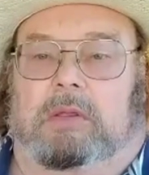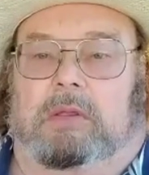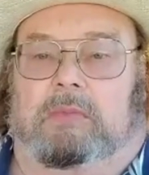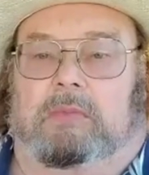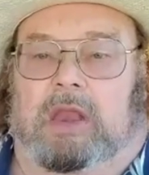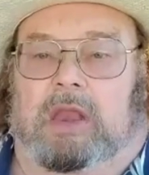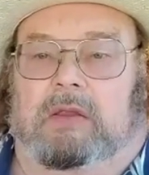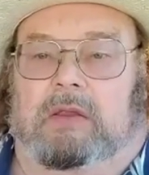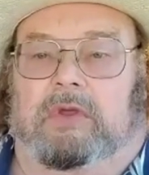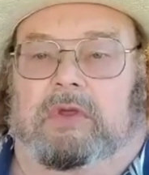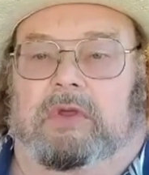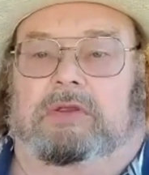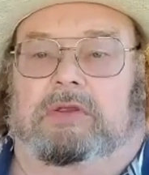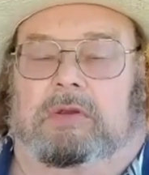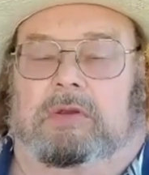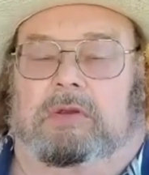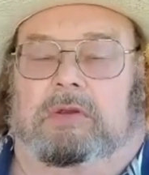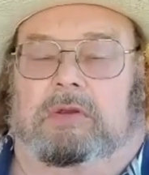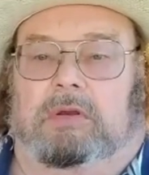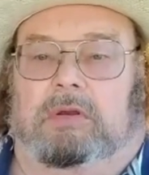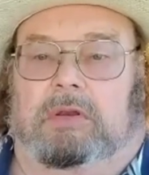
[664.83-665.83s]
about
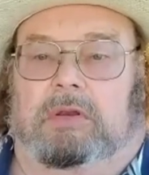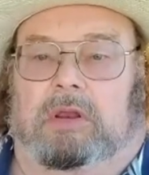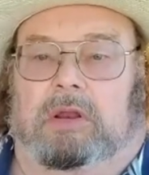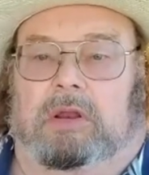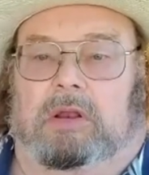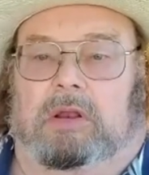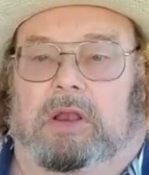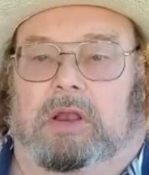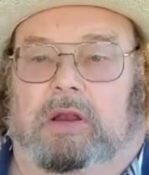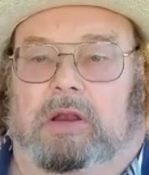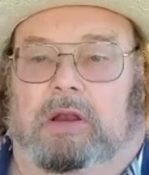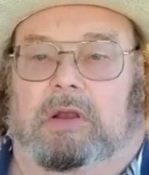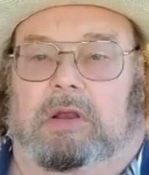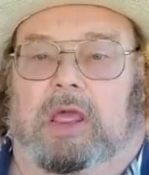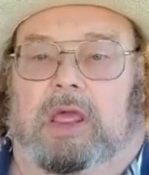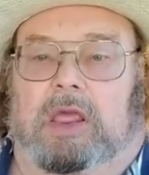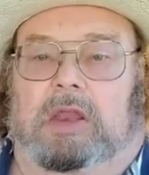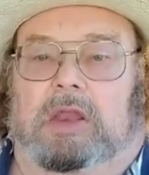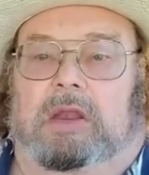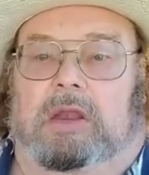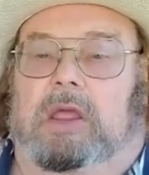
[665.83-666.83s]
evictions at a later
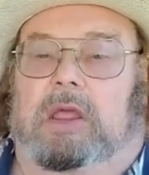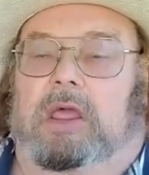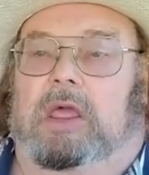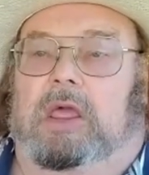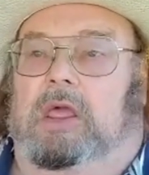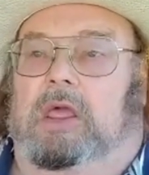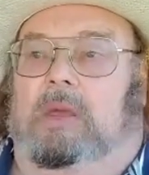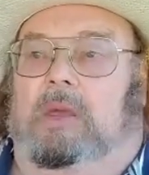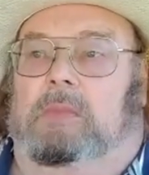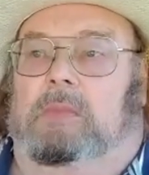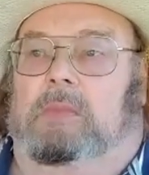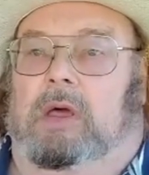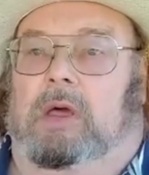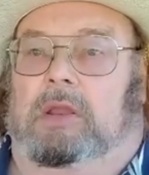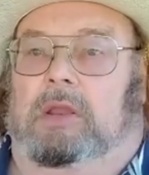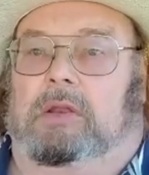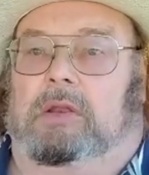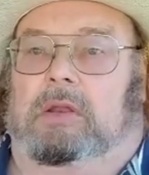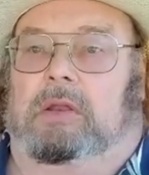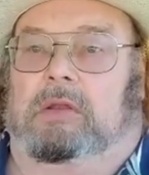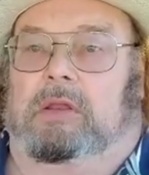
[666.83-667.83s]
date,
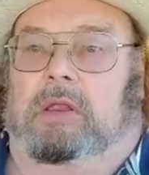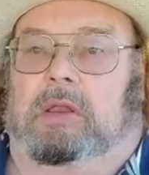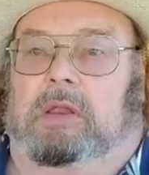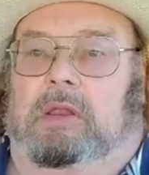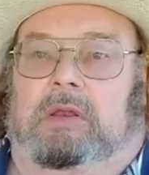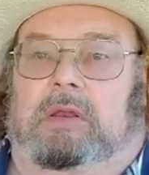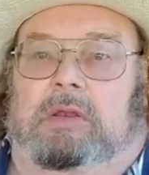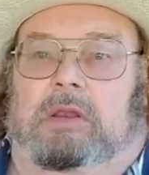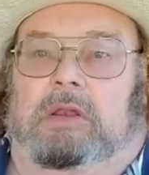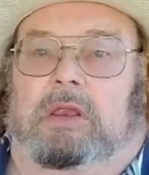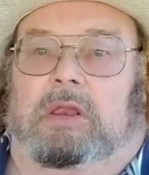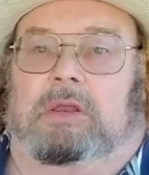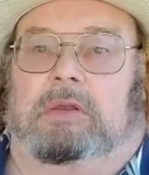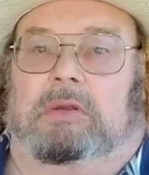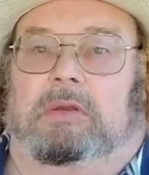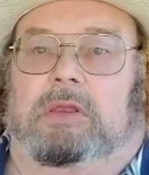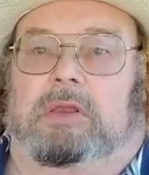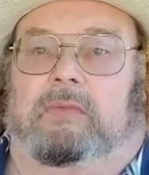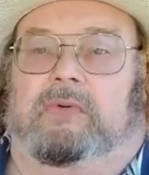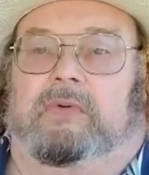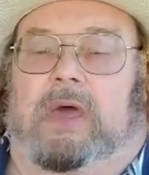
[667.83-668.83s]
but just
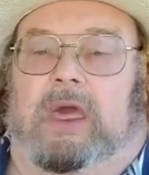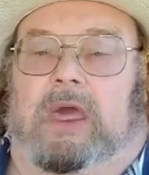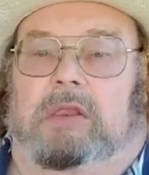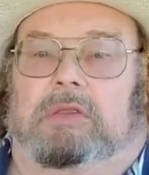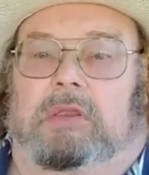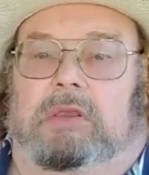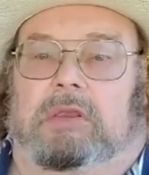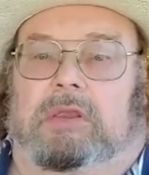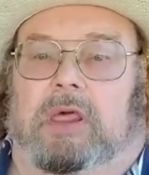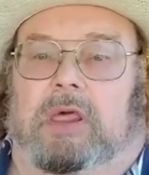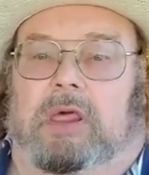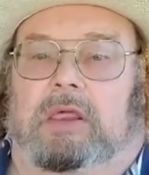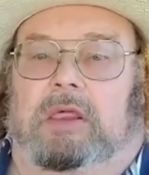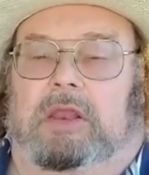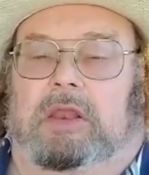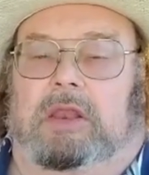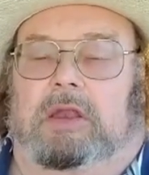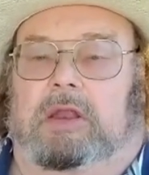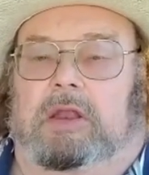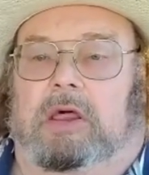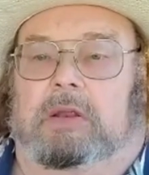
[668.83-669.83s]
suffice to say
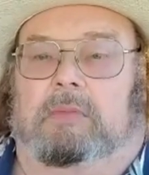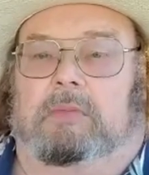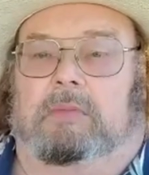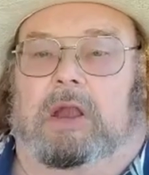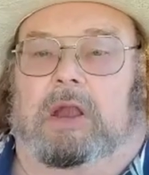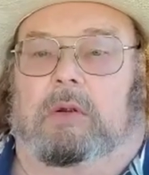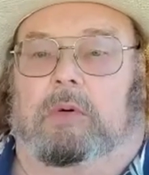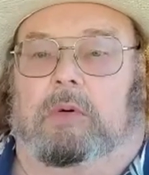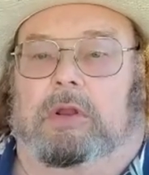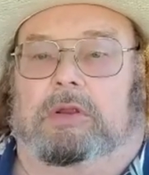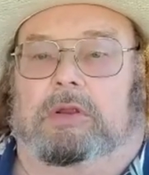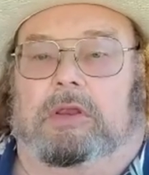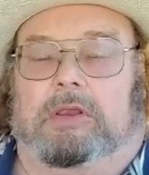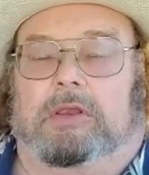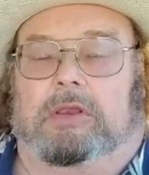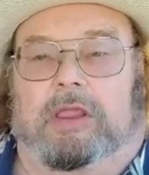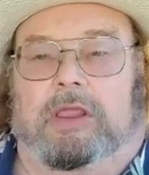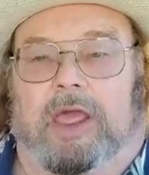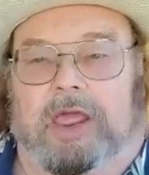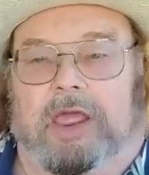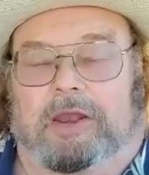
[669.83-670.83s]
that it doesn't matter what the
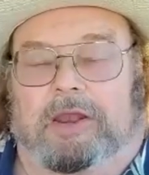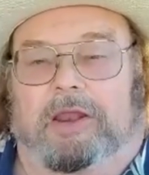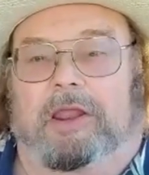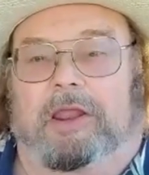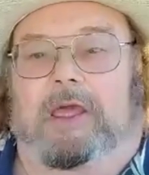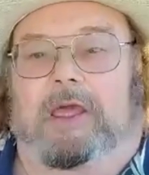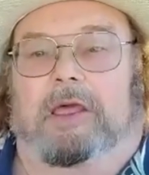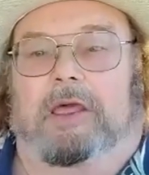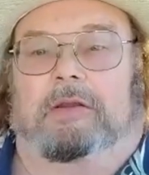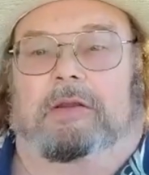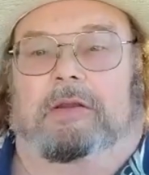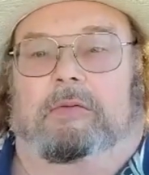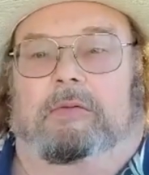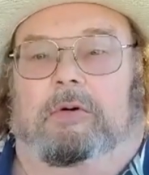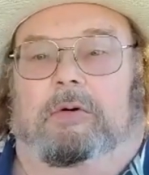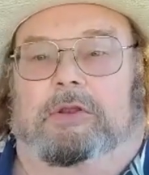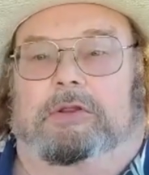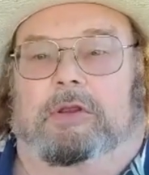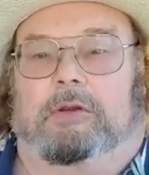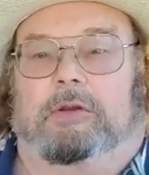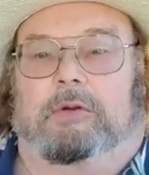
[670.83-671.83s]
state,
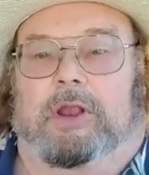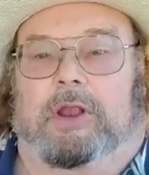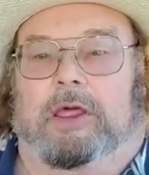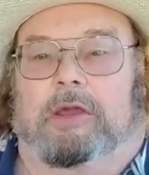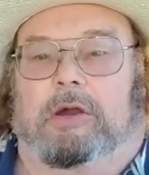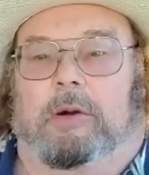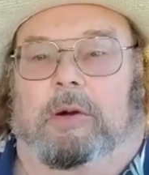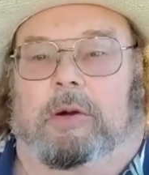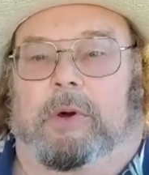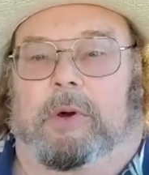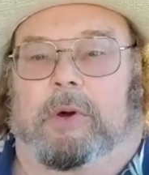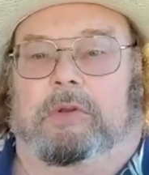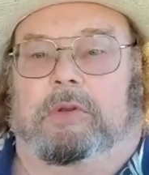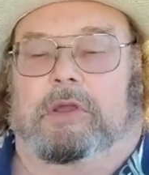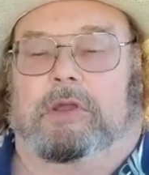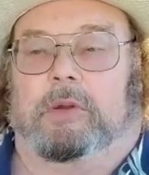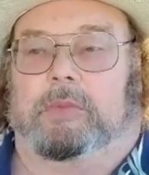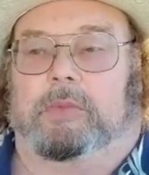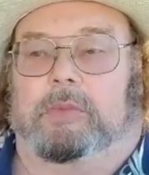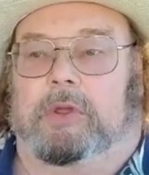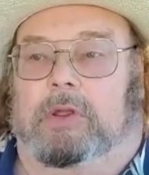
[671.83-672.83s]
what you look up on the
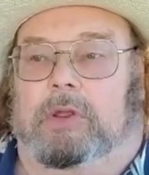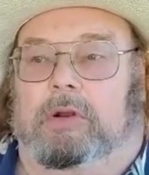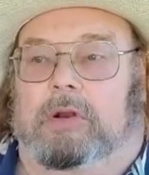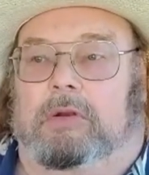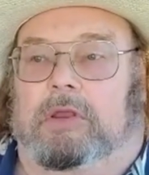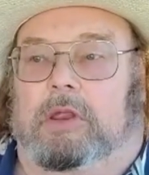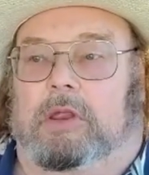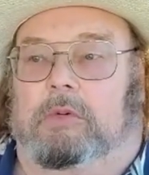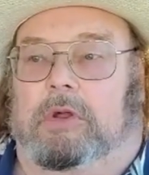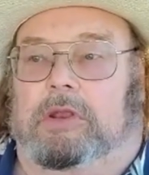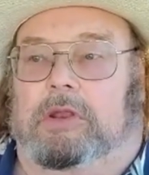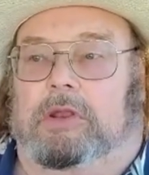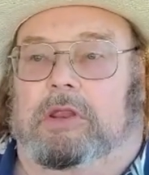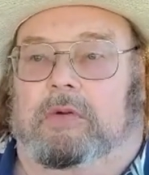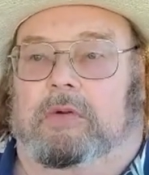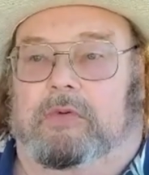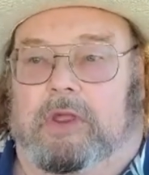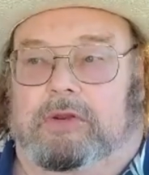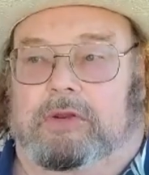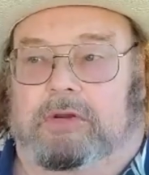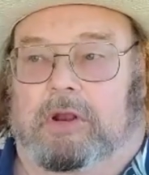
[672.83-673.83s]
computer and see what the
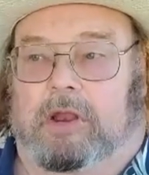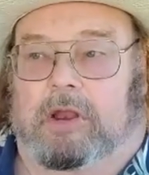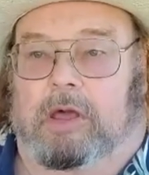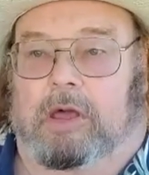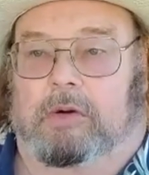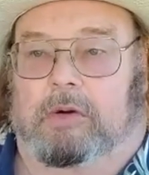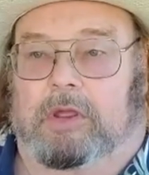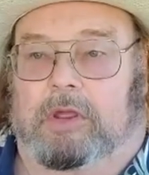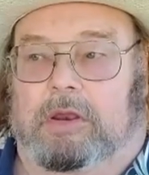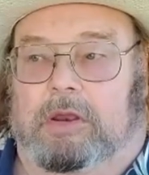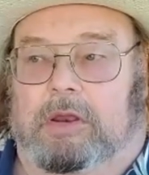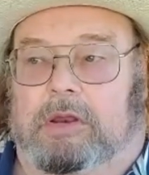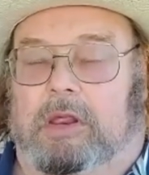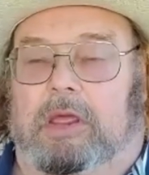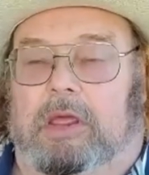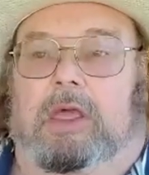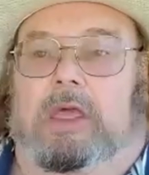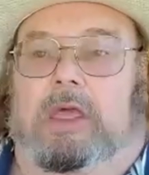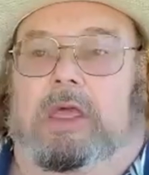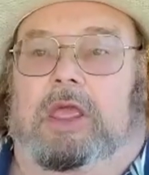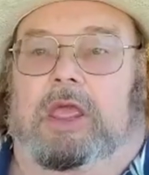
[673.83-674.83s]
eviction law is.
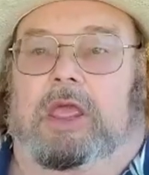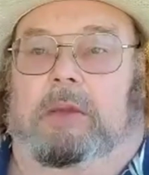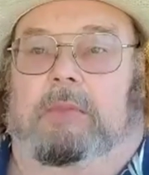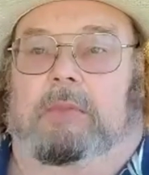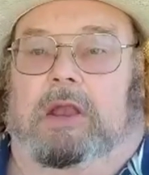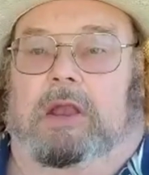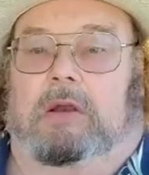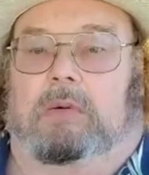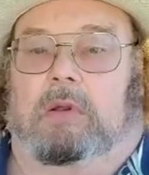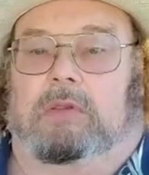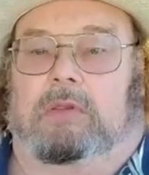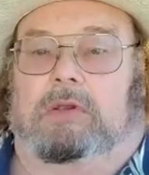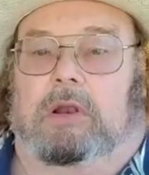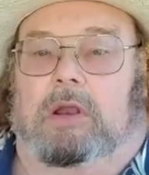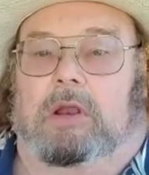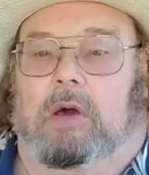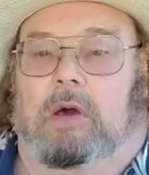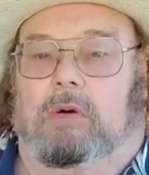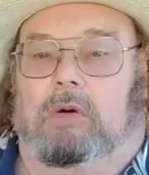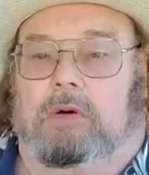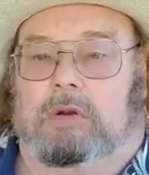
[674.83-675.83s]
It matters what the
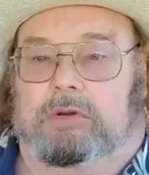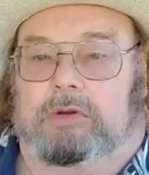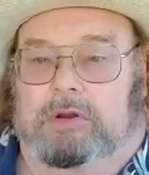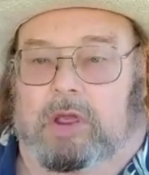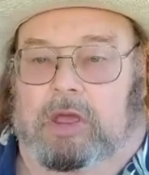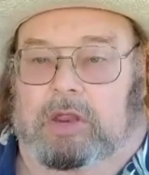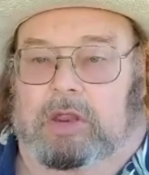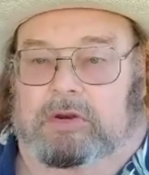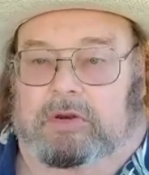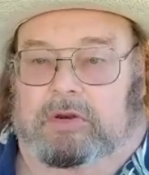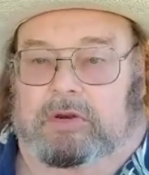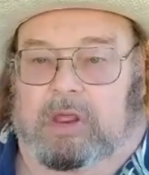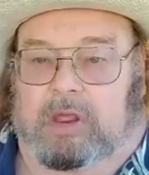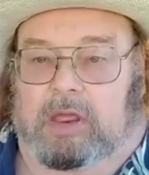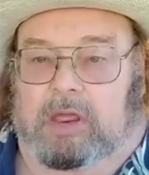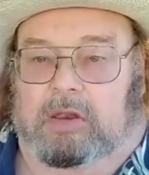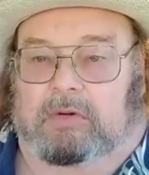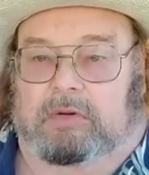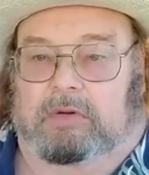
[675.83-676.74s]
local judge says.